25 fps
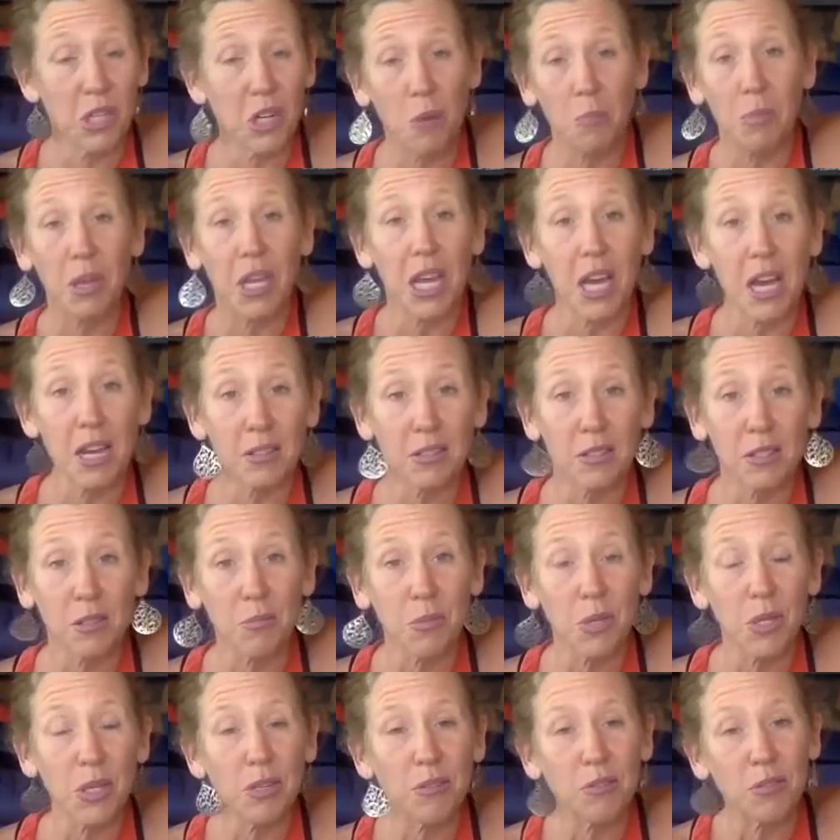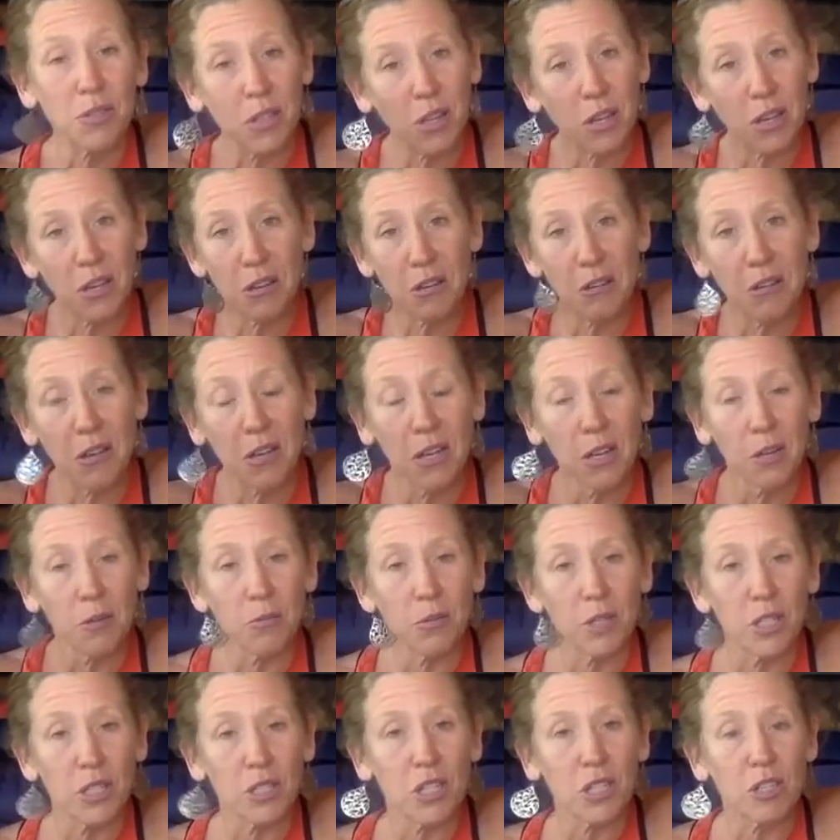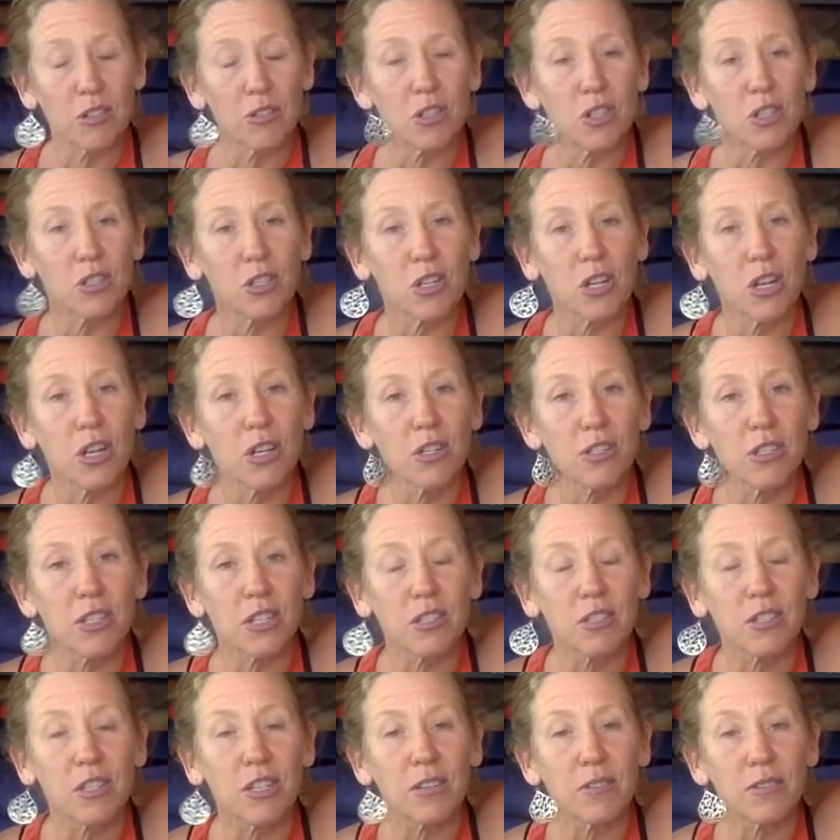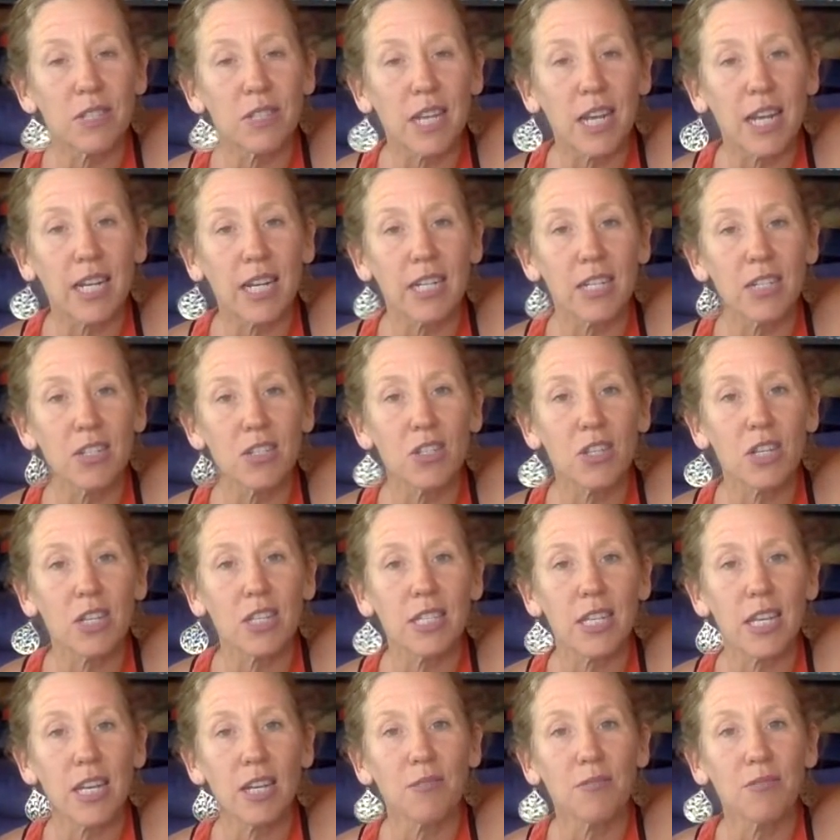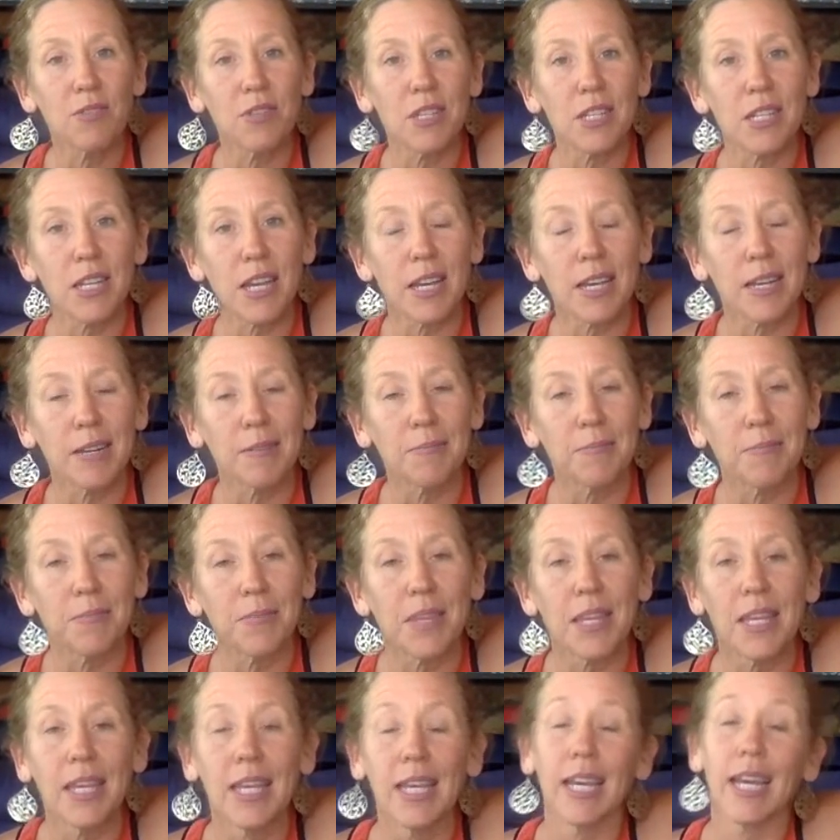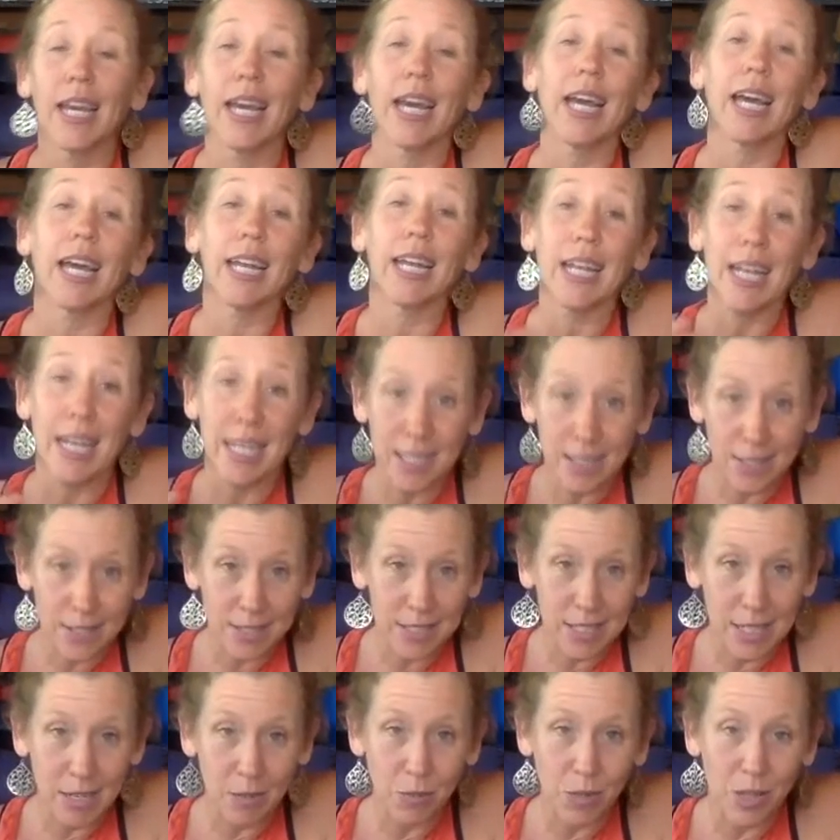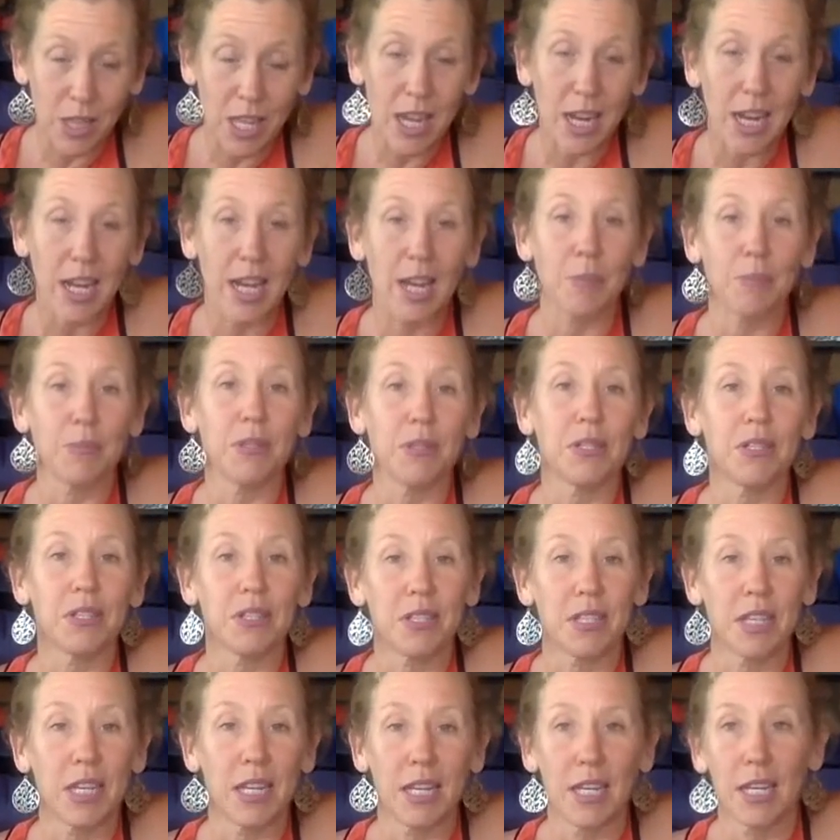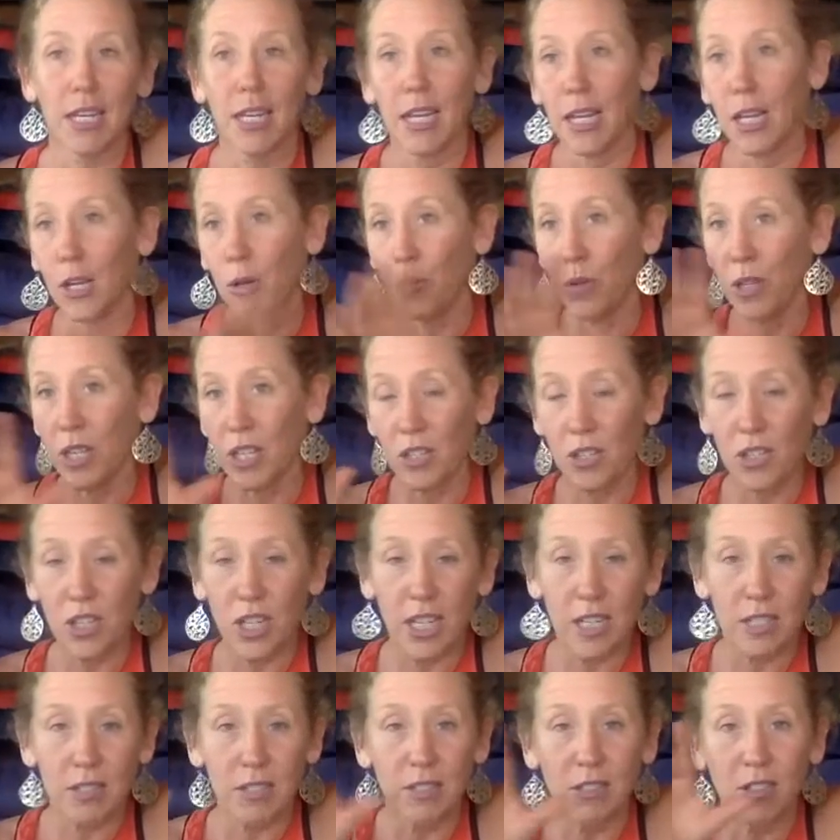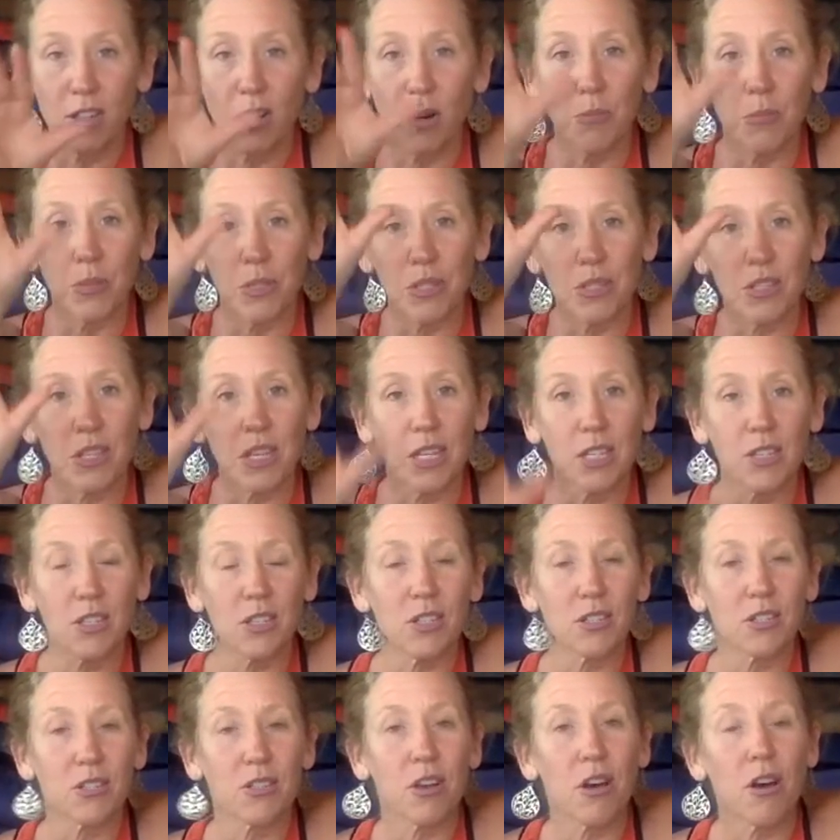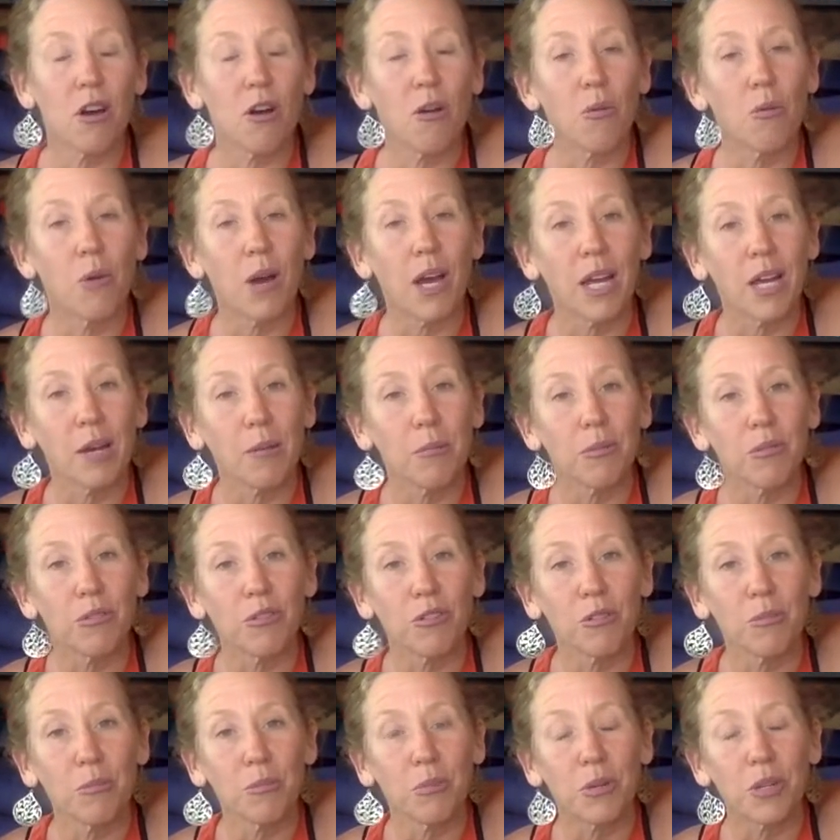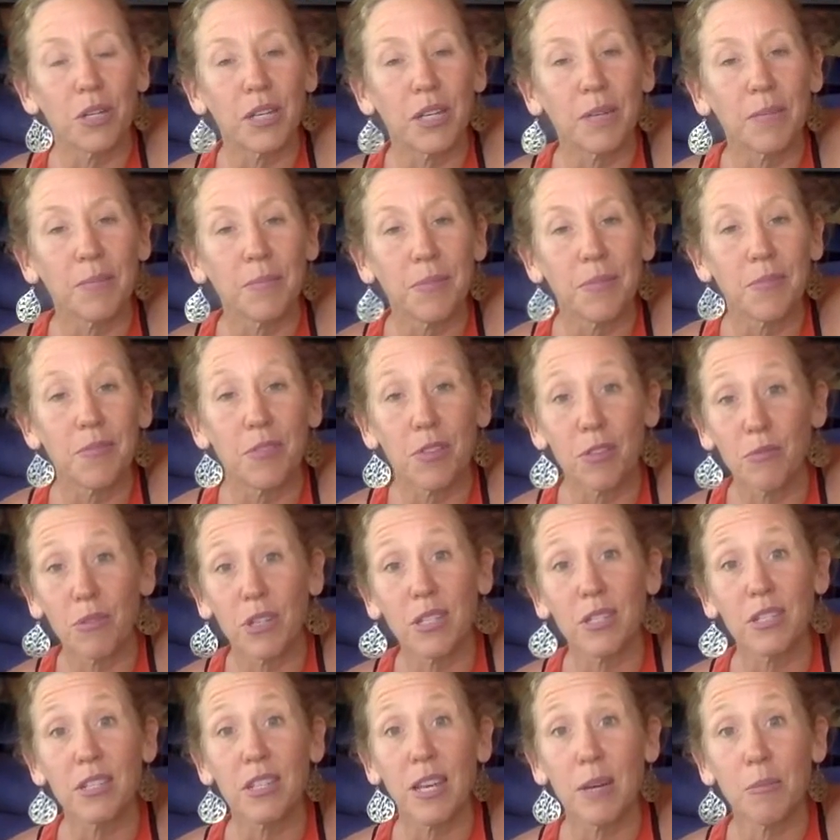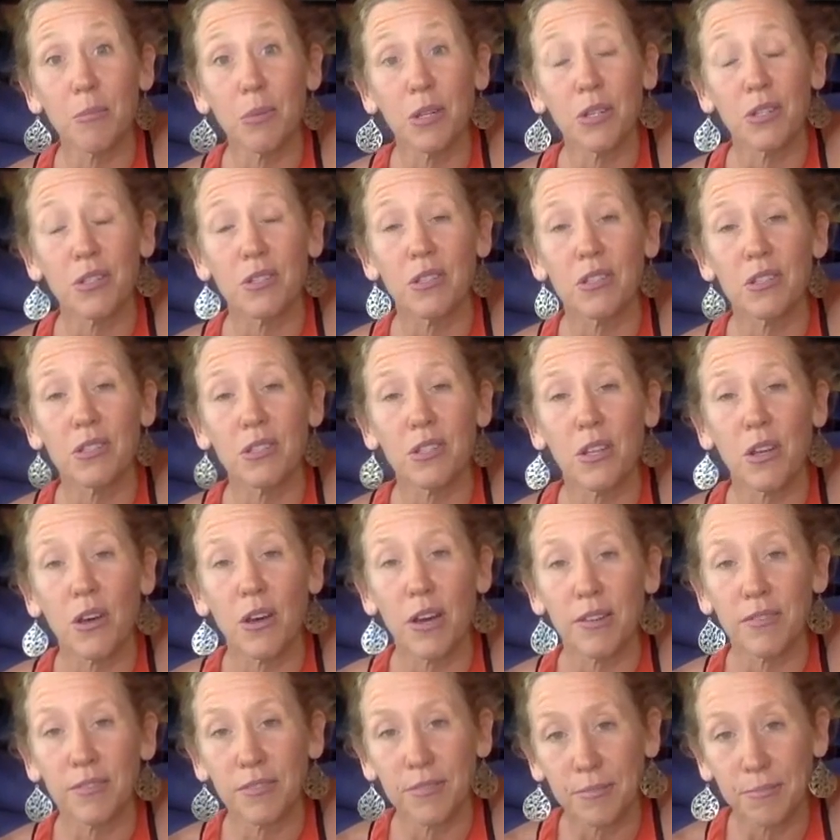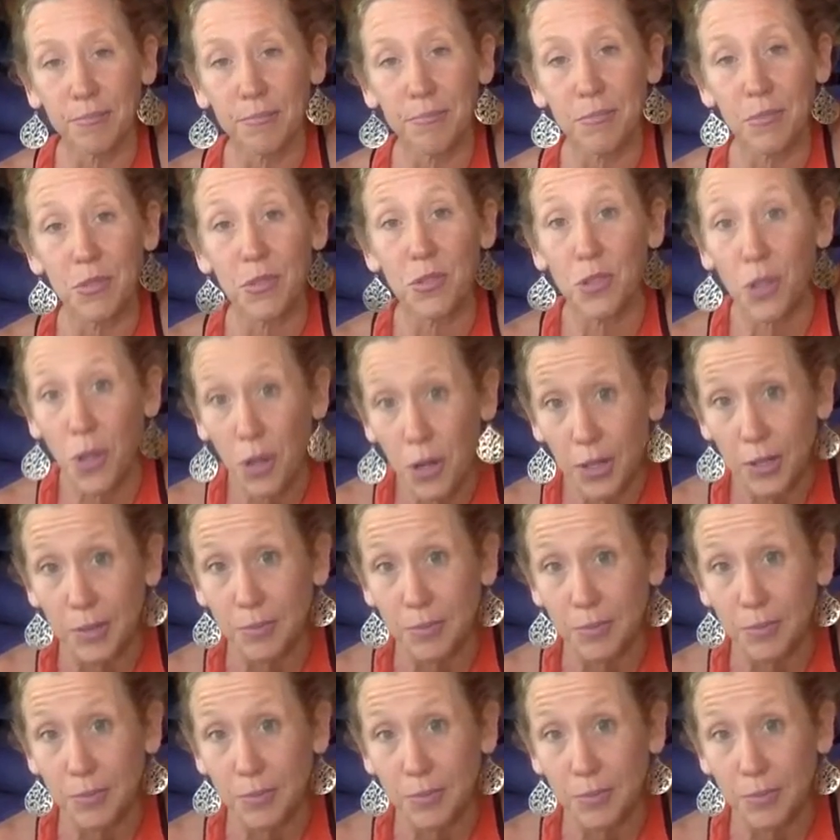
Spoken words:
being asked to move, so we shall just close ourselves down and shut down for the day. And as I said, when that happens, then we are chasing compensations the whole way up through the body for the rest of that person's life. So